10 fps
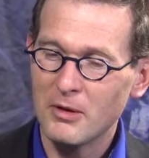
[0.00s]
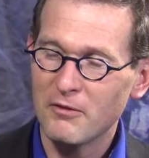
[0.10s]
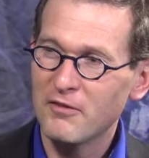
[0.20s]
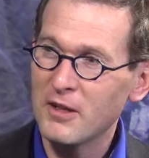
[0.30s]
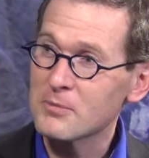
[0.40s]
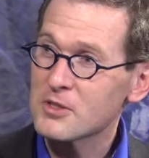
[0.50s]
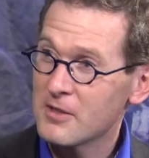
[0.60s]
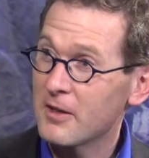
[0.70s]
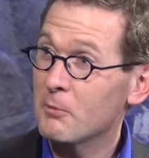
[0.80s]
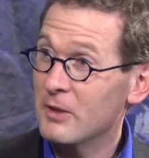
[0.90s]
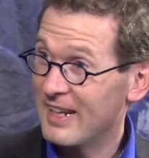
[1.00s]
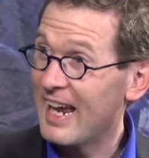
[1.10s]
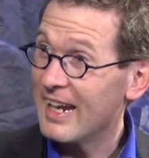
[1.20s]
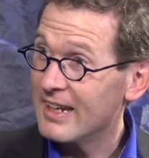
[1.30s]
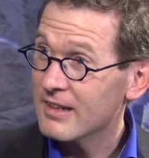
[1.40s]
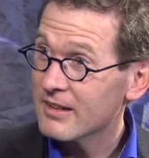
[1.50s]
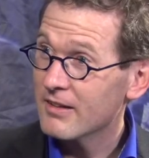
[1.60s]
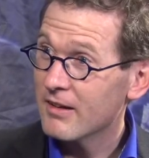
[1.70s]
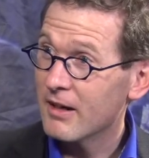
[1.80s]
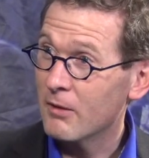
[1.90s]
films starting with an A
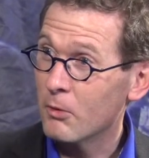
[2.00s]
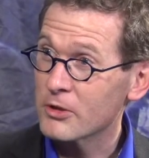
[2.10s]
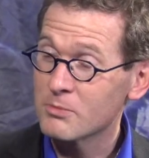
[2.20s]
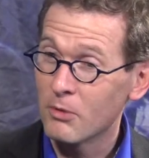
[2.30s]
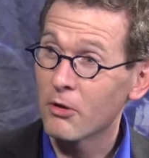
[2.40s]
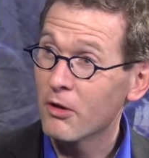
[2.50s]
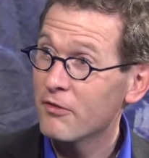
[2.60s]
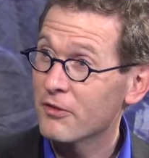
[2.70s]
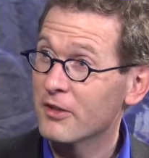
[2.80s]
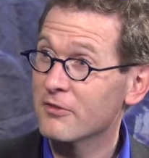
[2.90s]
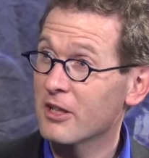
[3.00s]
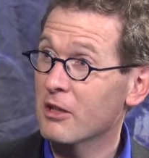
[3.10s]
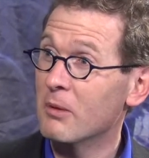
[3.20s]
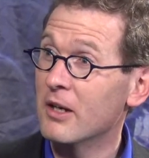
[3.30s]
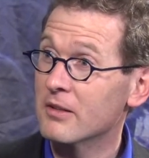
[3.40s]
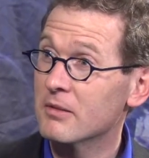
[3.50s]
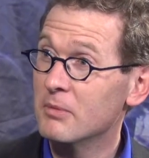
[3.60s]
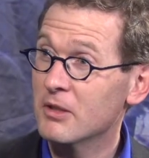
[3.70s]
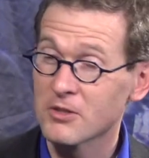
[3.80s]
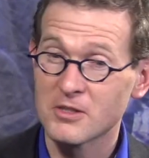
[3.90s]
are watched more often on video on demand
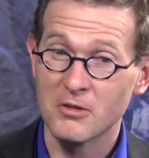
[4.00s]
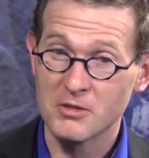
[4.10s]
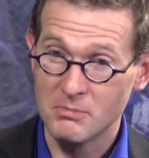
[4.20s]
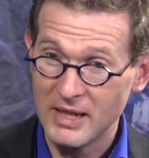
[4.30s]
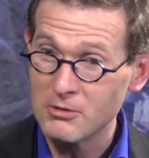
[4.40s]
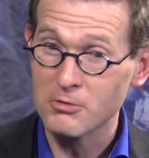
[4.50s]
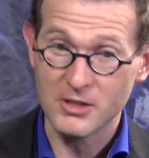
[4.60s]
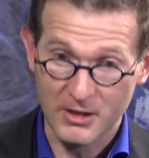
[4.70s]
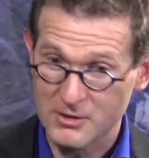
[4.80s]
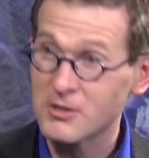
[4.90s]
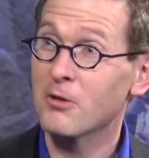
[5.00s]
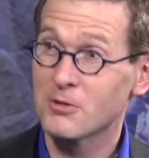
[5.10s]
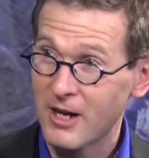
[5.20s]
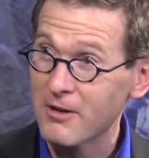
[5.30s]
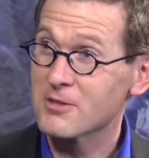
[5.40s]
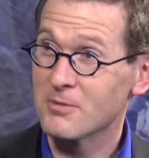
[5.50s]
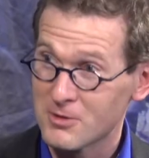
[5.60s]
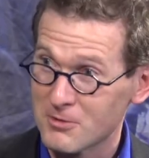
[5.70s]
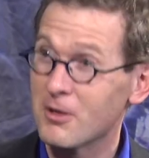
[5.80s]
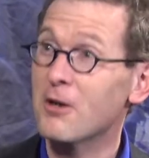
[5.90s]
because those menus are so tiresome
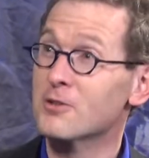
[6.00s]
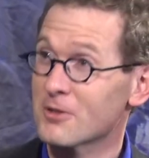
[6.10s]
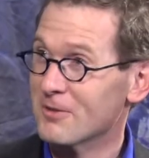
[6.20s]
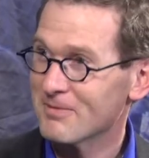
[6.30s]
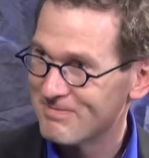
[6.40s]
to go through.